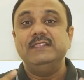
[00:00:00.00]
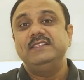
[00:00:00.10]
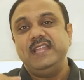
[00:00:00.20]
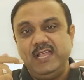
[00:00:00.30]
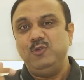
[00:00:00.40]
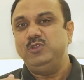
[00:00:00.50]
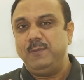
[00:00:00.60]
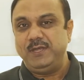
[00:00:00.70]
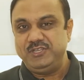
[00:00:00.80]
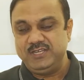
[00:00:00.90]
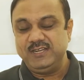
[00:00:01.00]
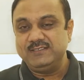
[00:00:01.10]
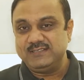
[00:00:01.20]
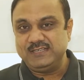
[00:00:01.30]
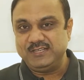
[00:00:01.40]
they do the patient
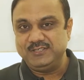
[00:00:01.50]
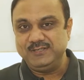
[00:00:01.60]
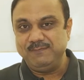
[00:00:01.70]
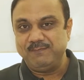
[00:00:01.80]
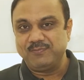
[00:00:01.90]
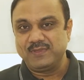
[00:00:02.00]
consultation.